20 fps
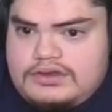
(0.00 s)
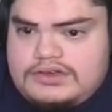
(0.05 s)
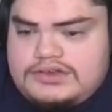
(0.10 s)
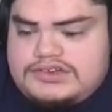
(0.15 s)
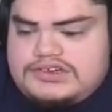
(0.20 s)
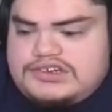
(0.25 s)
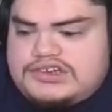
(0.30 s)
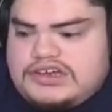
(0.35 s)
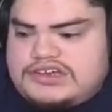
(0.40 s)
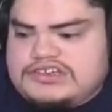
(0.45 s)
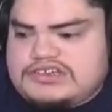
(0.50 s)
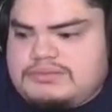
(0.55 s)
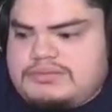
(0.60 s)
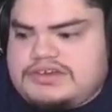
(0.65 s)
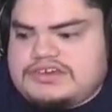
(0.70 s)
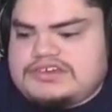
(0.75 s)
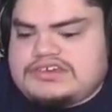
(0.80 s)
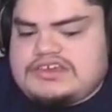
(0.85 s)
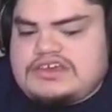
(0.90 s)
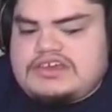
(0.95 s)
Just
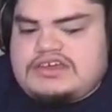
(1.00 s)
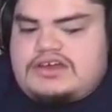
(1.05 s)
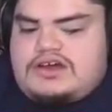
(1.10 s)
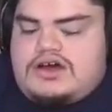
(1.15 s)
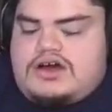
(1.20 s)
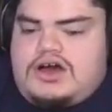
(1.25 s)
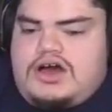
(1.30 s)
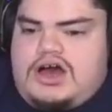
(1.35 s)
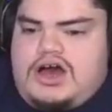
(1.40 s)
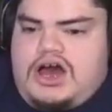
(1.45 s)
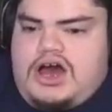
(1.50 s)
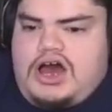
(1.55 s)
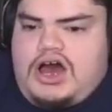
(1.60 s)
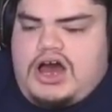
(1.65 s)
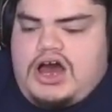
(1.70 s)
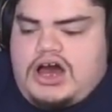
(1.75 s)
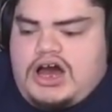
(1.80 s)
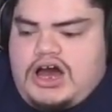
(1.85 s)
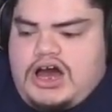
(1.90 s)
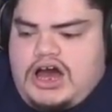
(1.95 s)
missed it.
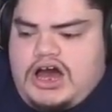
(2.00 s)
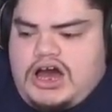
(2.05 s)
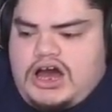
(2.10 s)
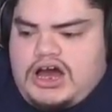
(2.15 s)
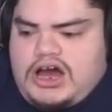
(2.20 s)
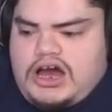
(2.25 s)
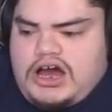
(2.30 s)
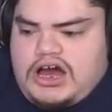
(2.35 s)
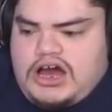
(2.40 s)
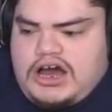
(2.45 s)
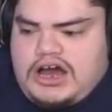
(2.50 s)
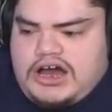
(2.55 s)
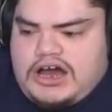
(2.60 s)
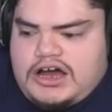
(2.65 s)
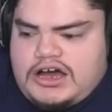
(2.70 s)
Oh!